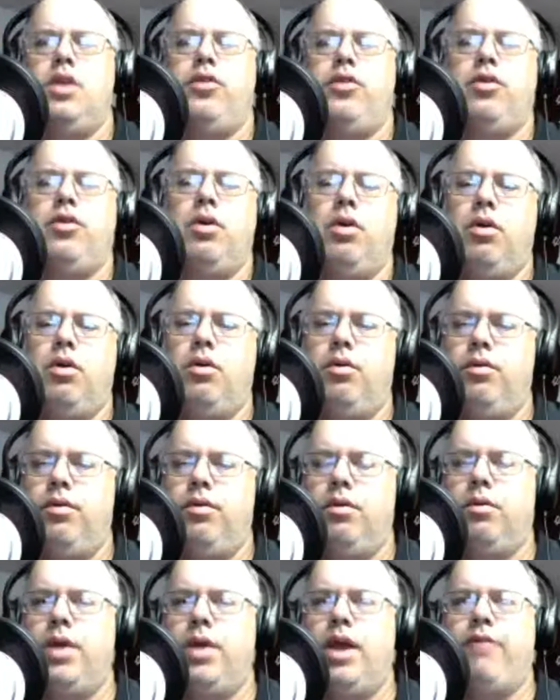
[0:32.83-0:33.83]
So
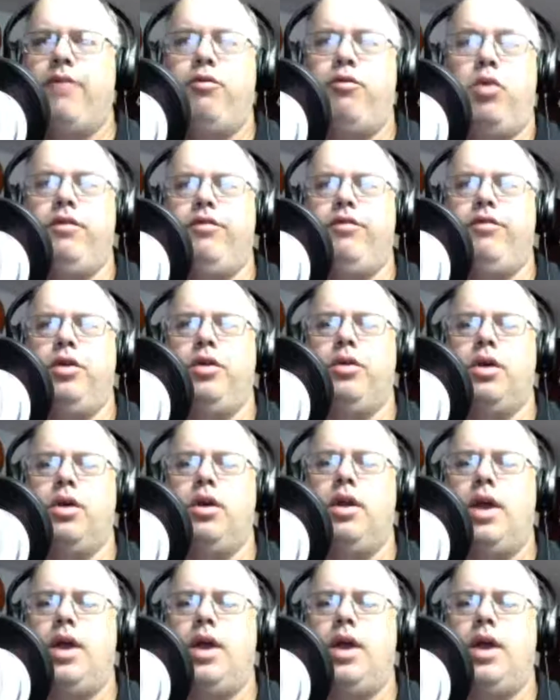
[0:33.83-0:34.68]
we have one viewer.